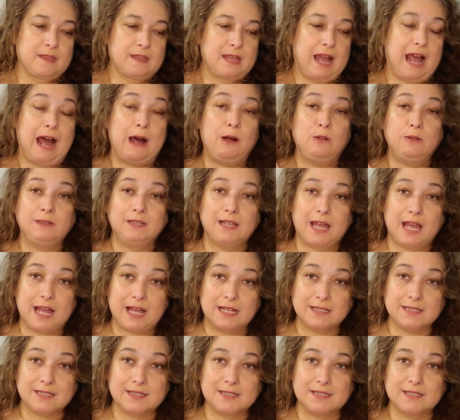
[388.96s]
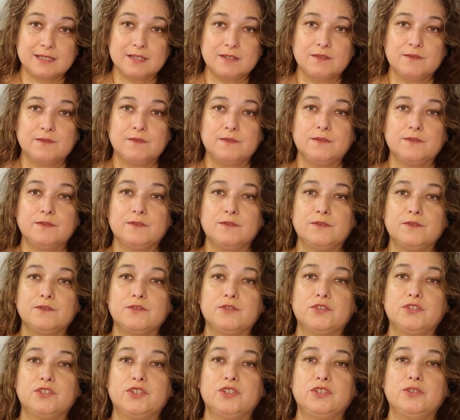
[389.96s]
outlets
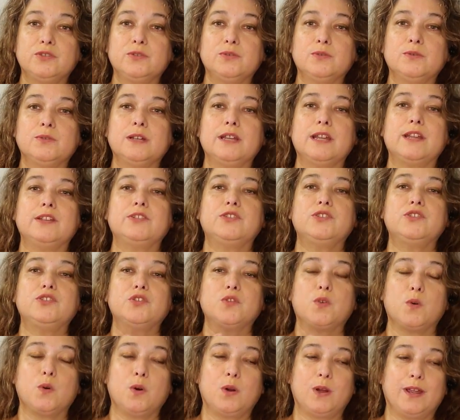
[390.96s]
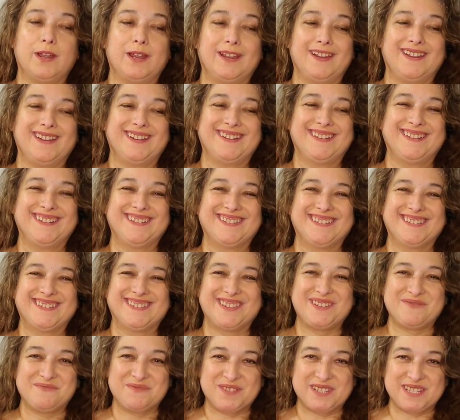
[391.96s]
to enjoy
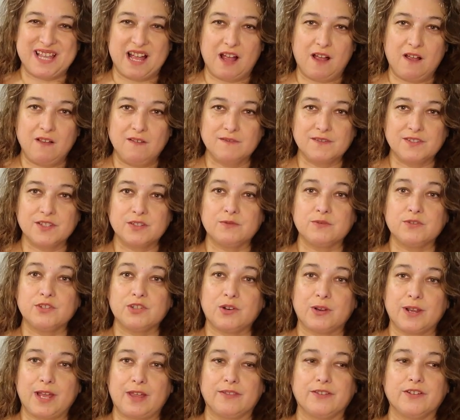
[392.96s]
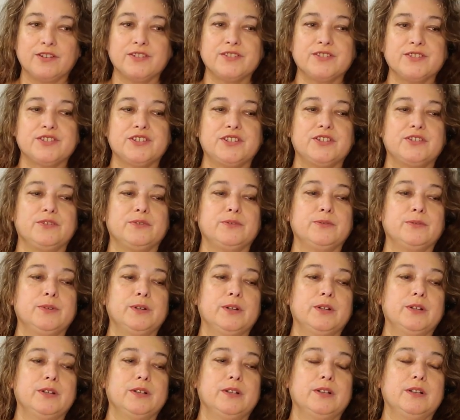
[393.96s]
themselves, to enjoy others, to
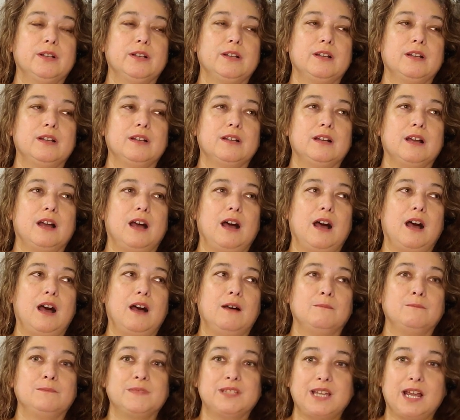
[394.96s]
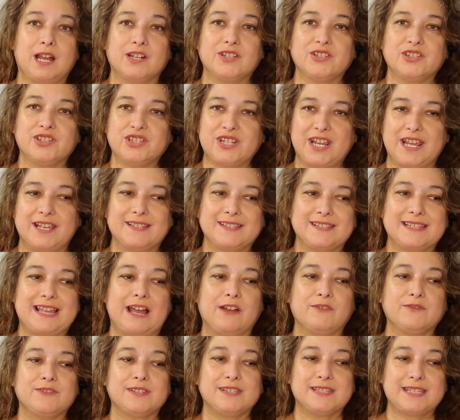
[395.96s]
touch, taste,
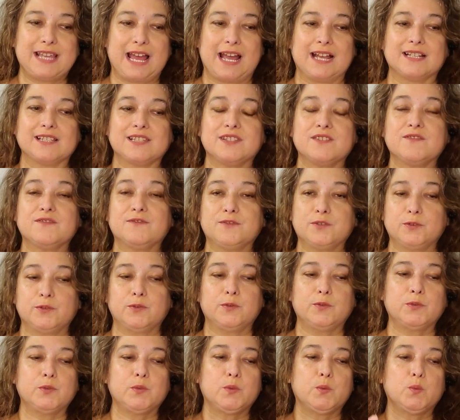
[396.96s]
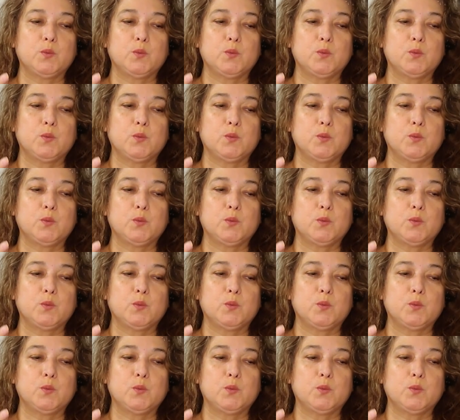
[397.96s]
sound, sex, food,